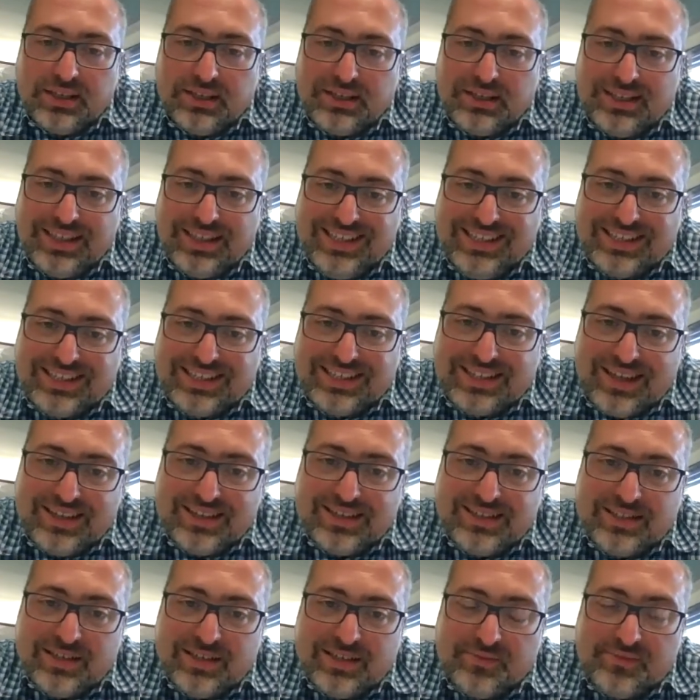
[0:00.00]
these
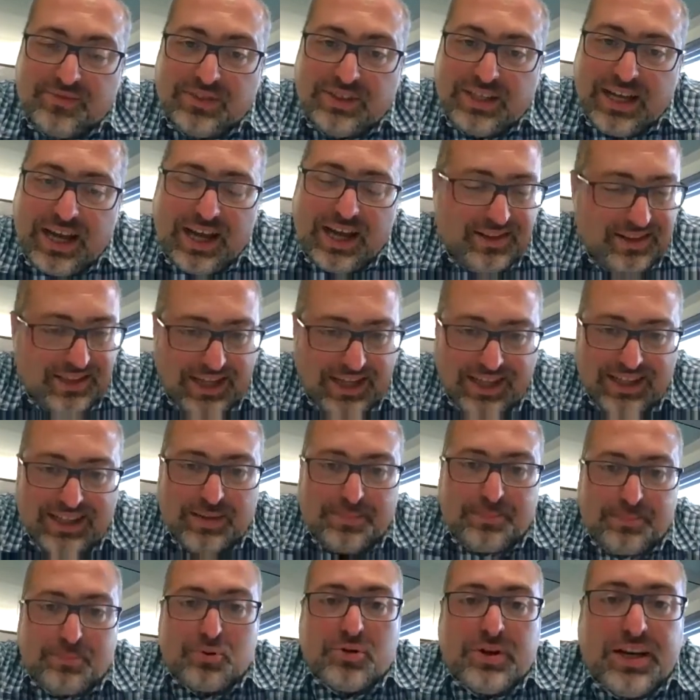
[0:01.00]
kinds of, and
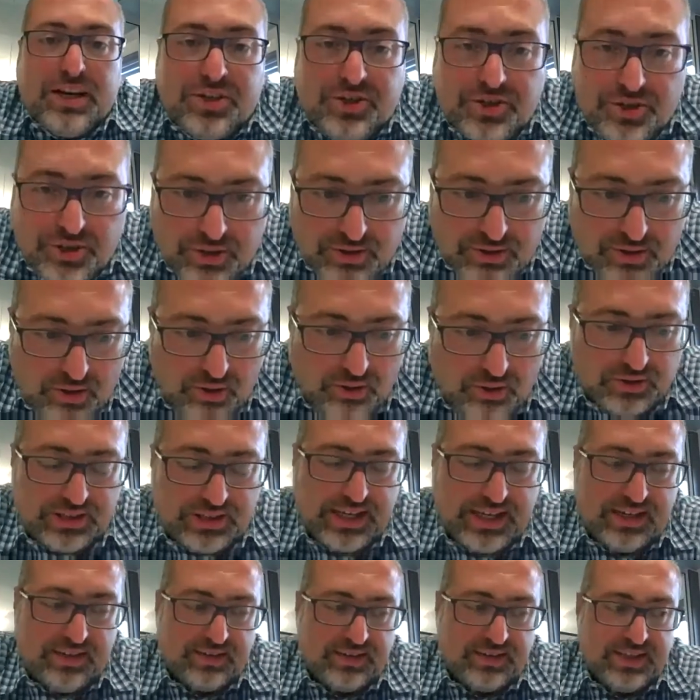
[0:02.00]
the pressure on the
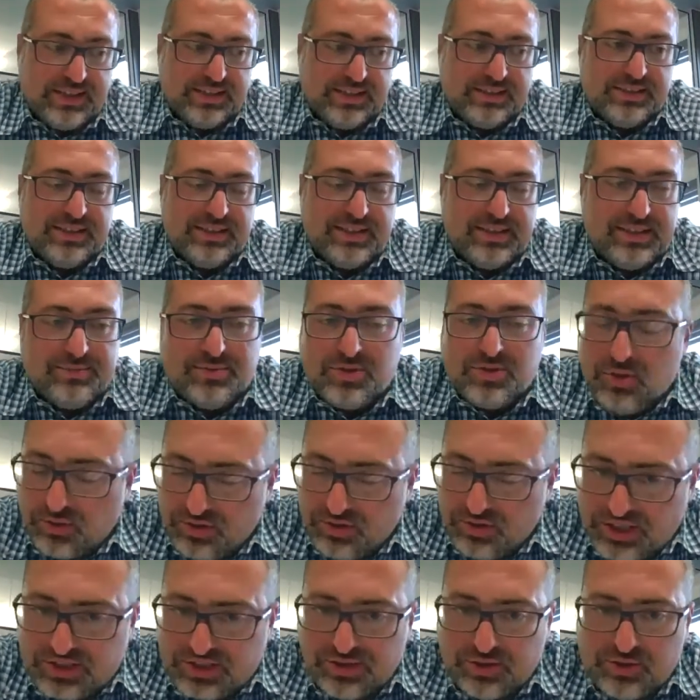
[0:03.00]
healthcare systems, not
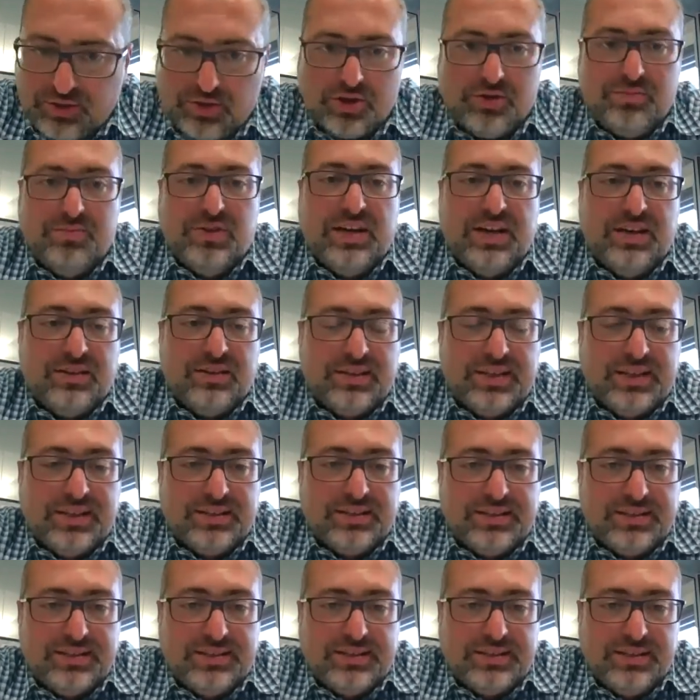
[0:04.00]
just the German healthcare
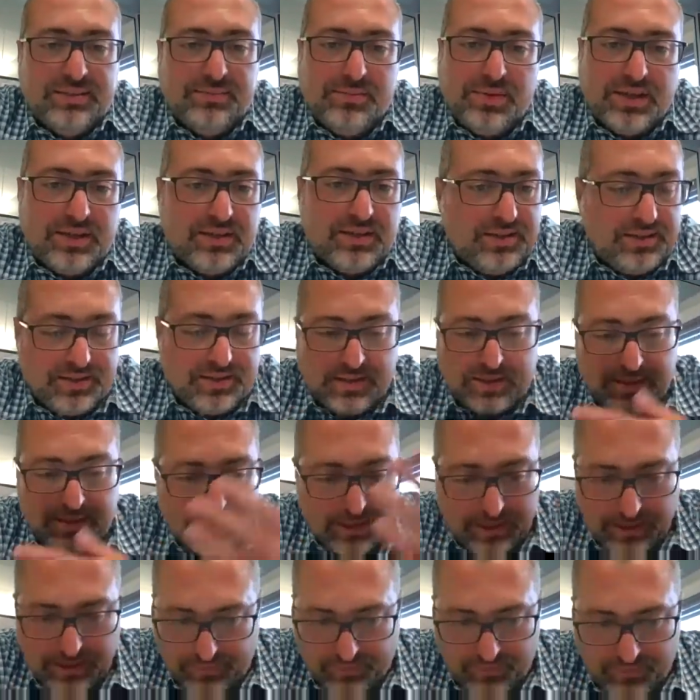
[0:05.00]
system, but the
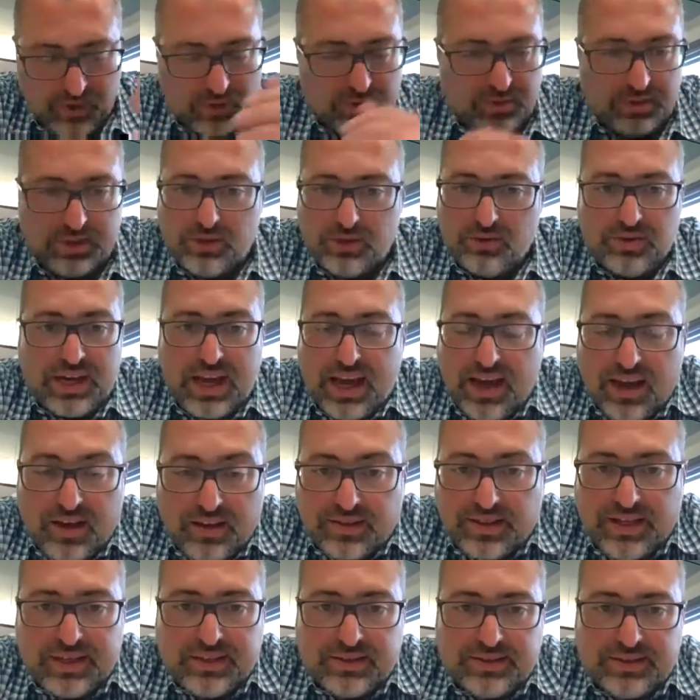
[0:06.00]
UK
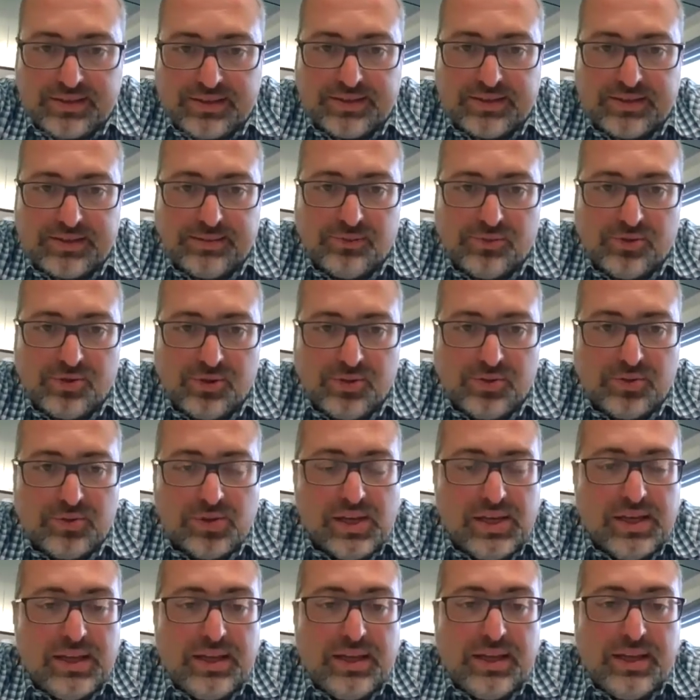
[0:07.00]
healthcare system too,
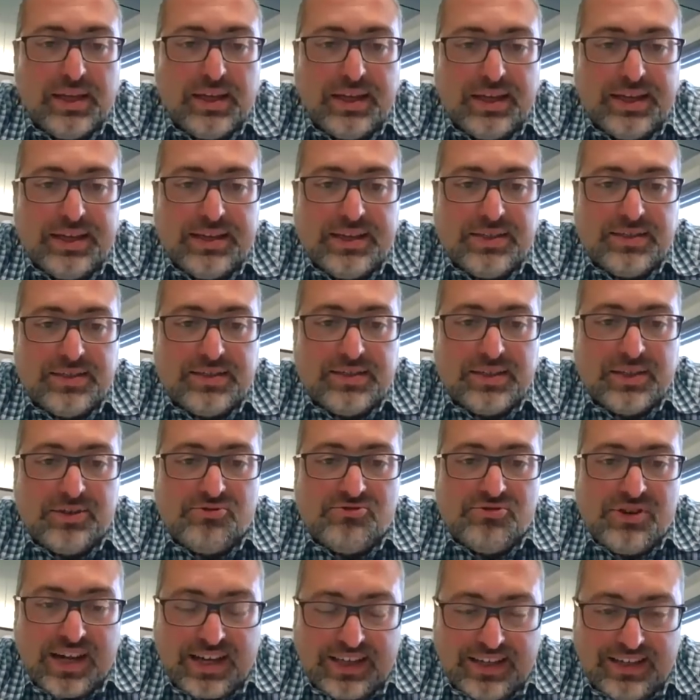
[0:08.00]
is
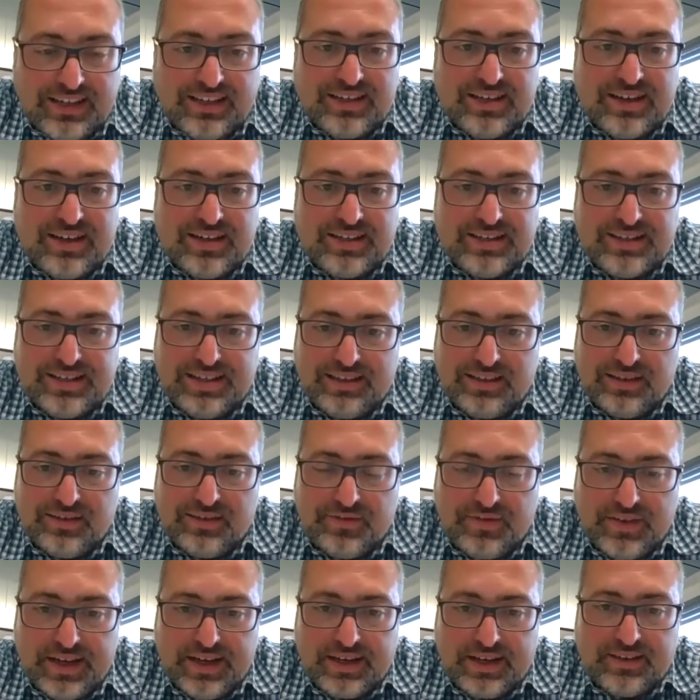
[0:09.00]
recognizing the
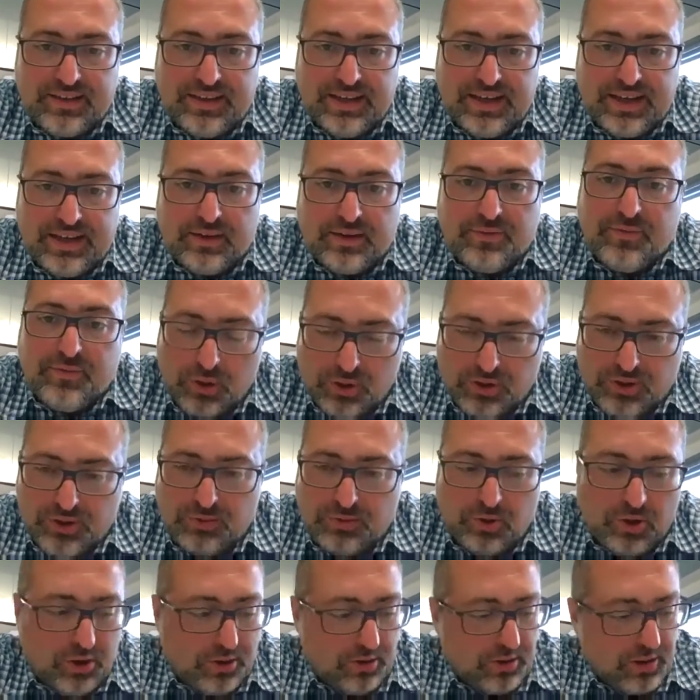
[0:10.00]
fact that, first of
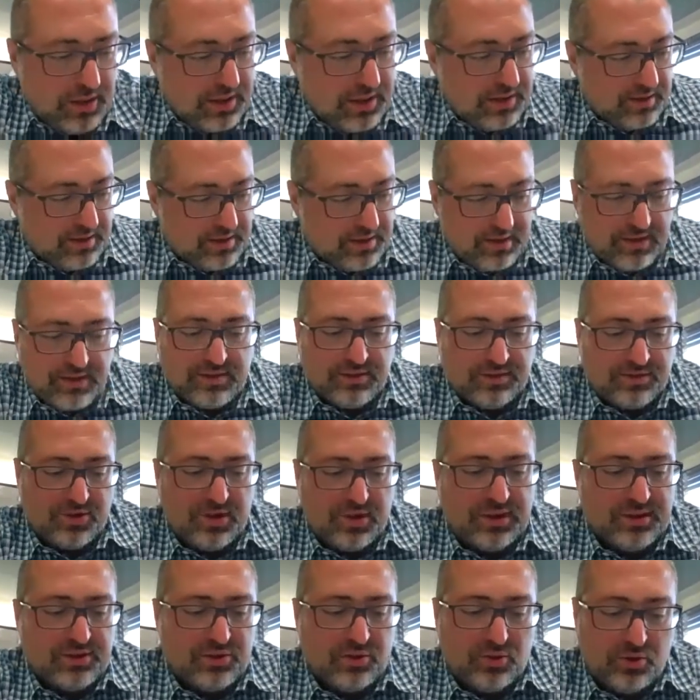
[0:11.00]
all, clinical
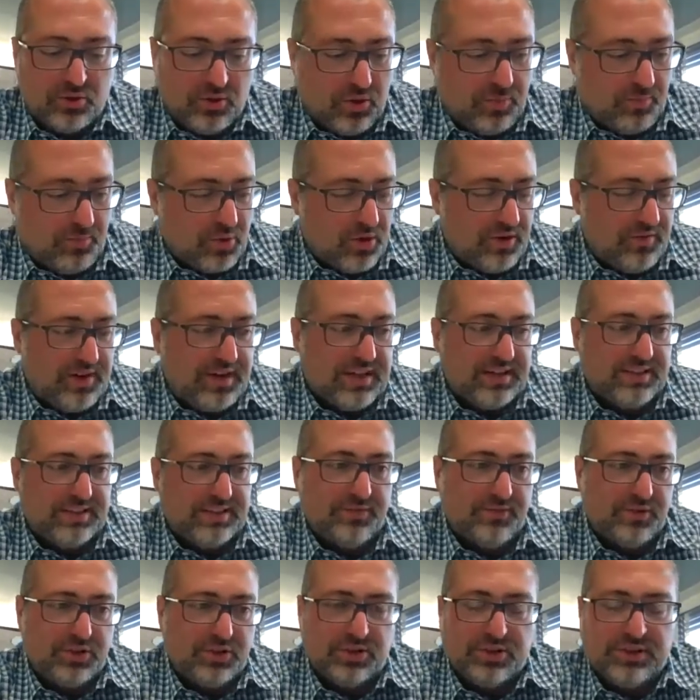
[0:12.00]
trials do not provide
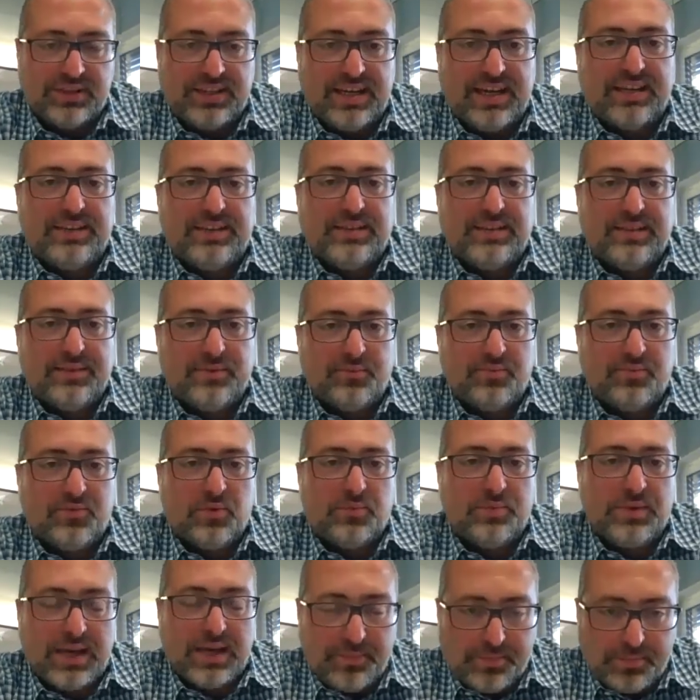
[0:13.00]
sufficient data
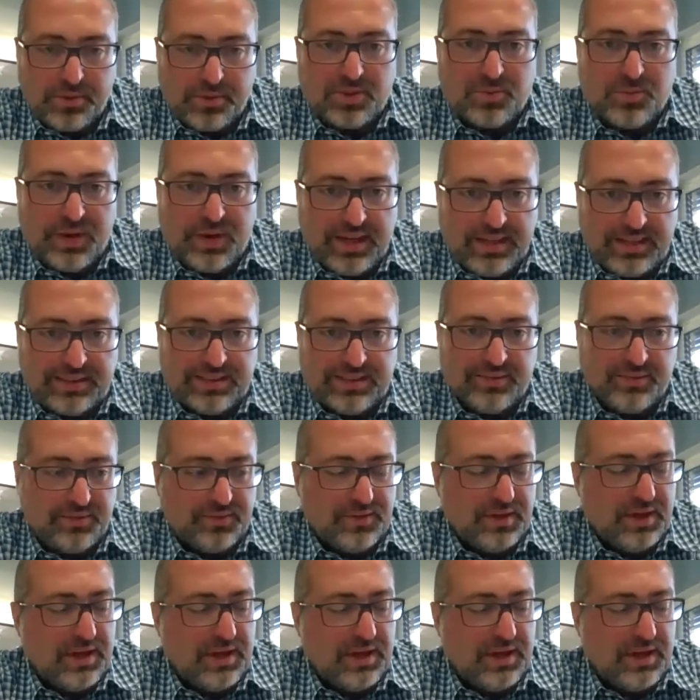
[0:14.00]
from that perspective.